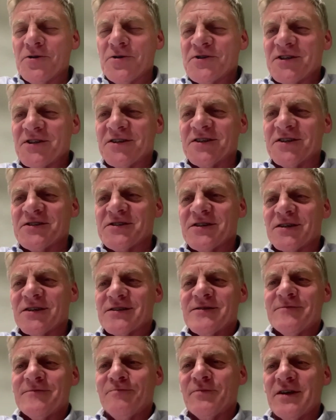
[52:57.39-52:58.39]

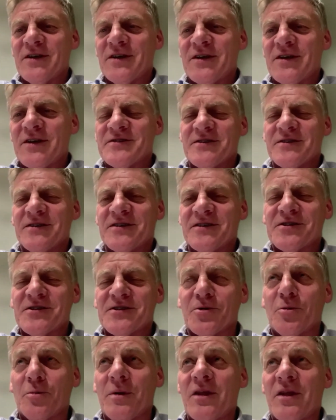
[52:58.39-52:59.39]
statistics and
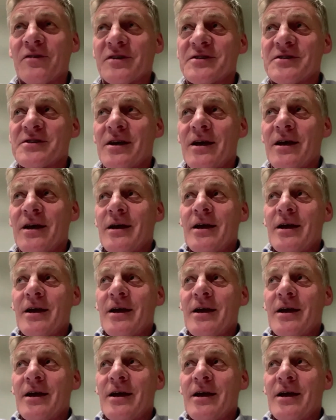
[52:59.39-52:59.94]
statistical methods.